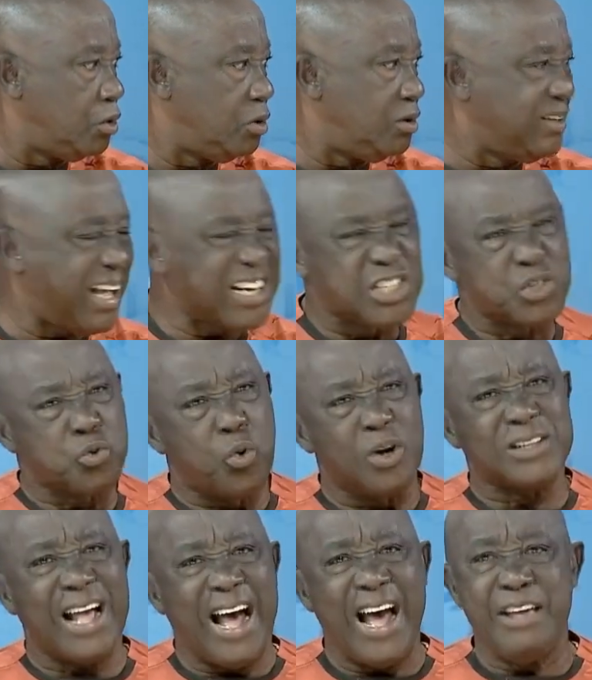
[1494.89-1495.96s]
That is what
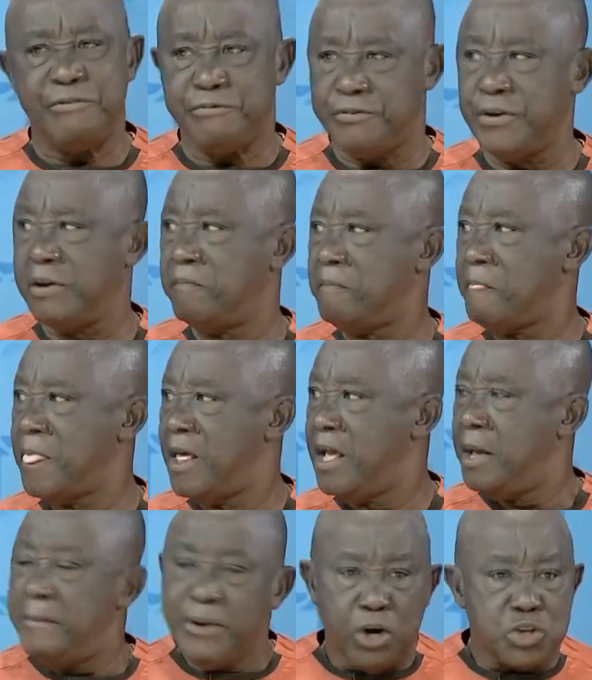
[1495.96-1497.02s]
I feel.
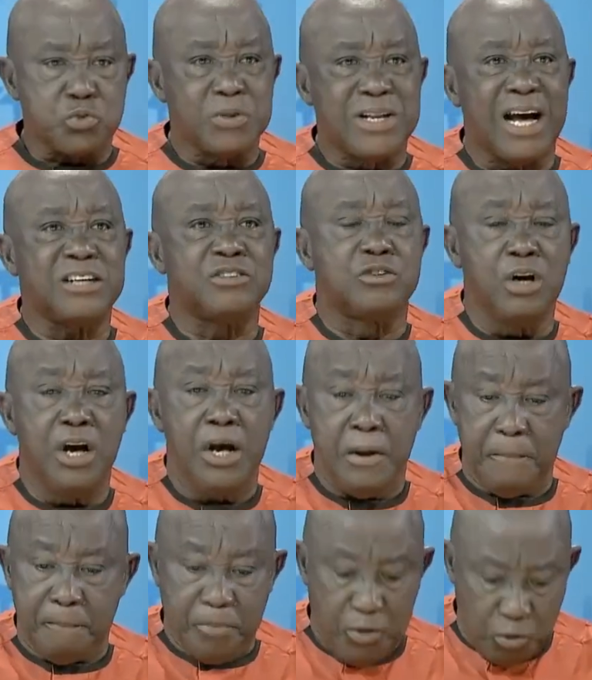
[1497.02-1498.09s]
Because without
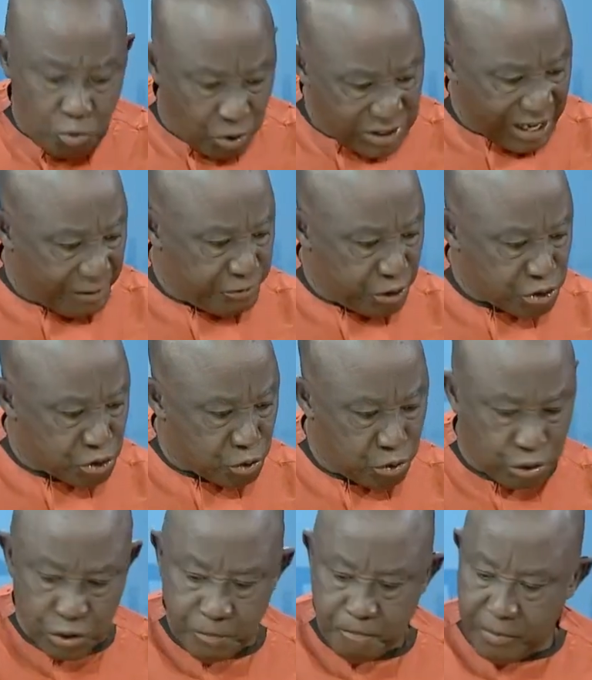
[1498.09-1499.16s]
what I've just told you,
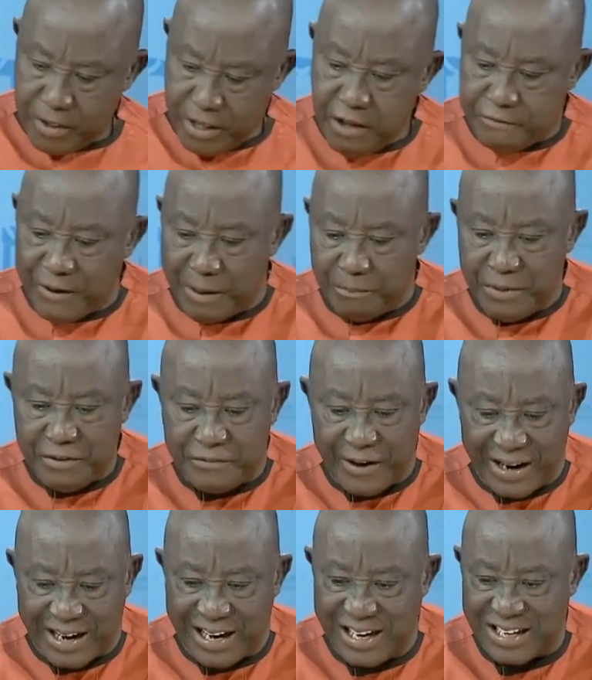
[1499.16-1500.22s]
if I
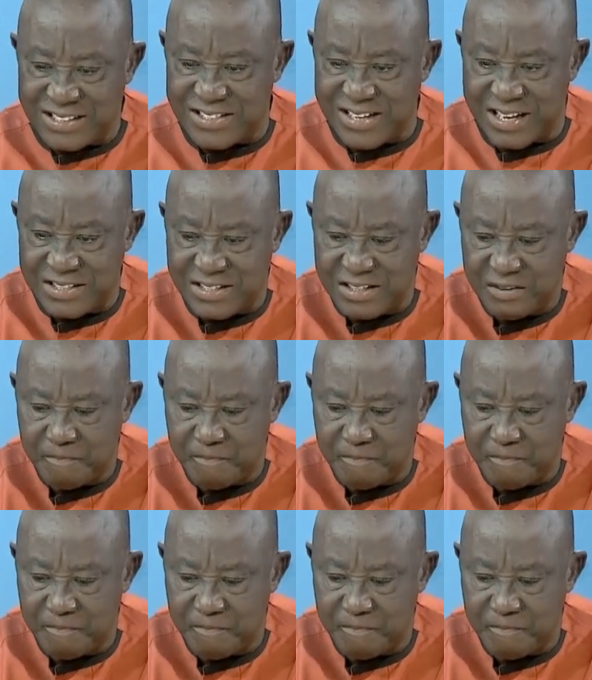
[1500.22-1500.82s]
can assess